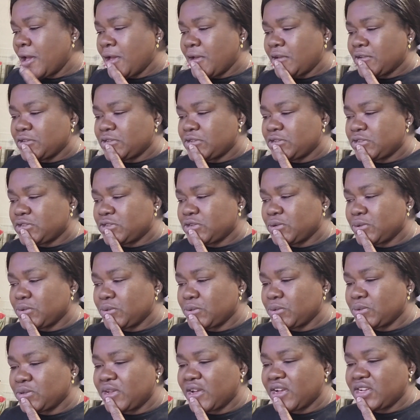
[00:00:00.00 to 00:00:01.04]

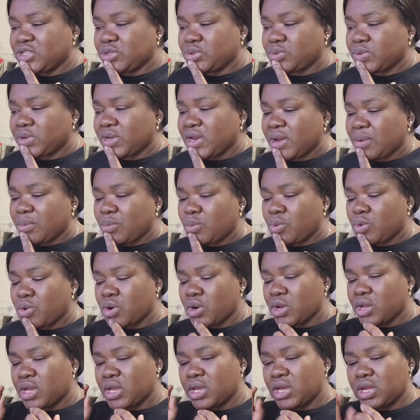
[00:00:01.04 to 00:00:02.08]
So that's what I'm
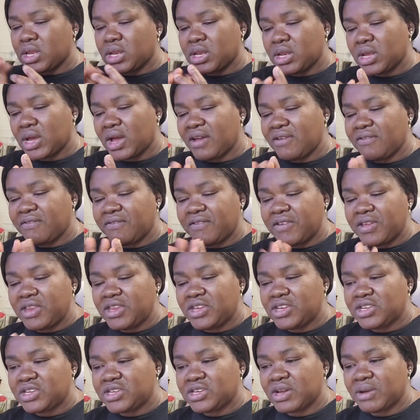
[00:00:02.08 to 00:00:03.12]
working.
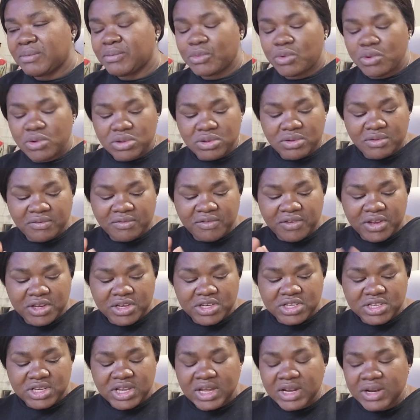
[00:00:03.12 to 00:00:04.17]
I'm going to
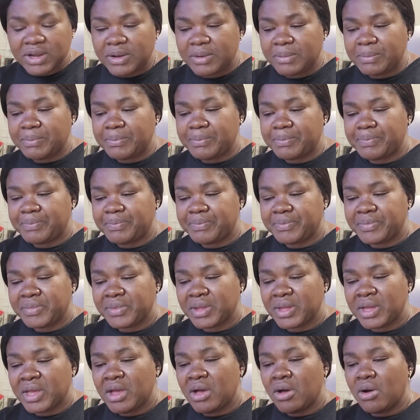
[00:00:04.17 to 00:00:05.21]
finish that up.
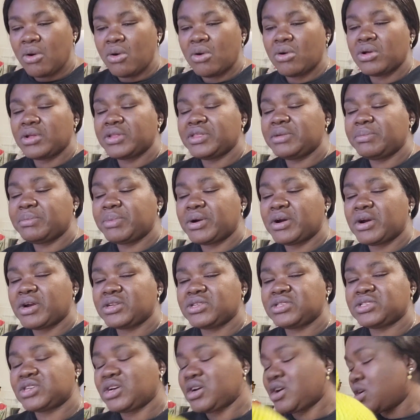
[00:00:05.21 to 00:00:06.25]
All the
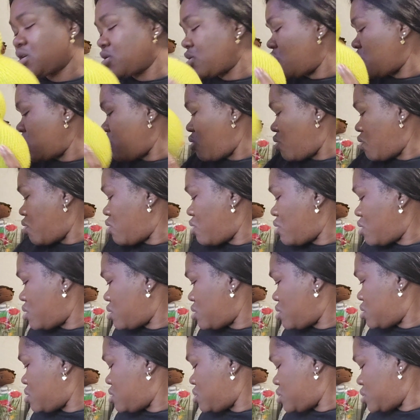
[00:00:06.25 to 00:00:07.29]
parts are all
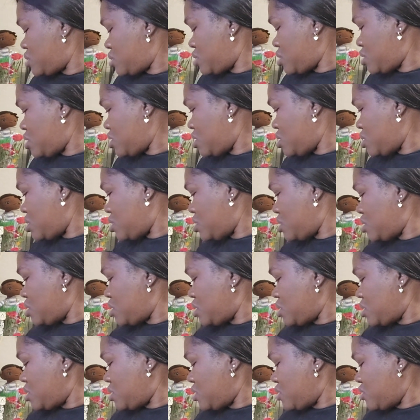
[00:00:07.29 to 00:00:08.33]

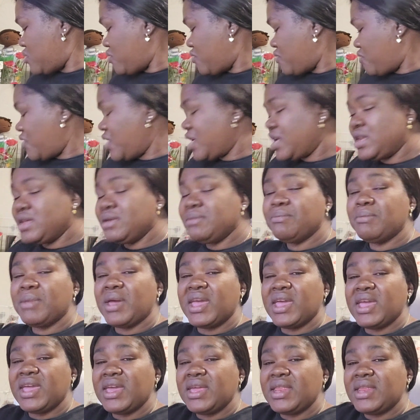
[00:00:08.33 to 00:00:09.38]
ready
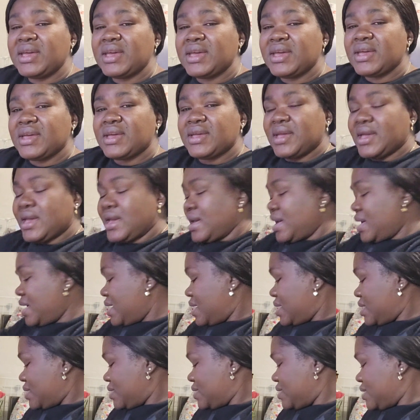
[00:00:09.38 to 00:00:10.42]
made,
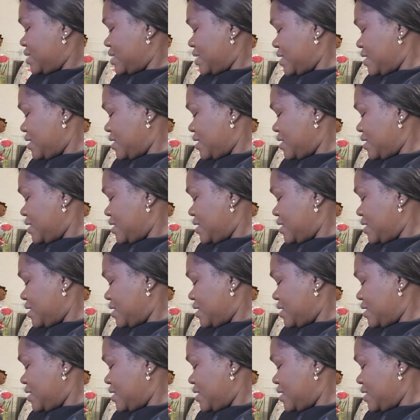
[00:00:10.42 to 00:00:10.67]
and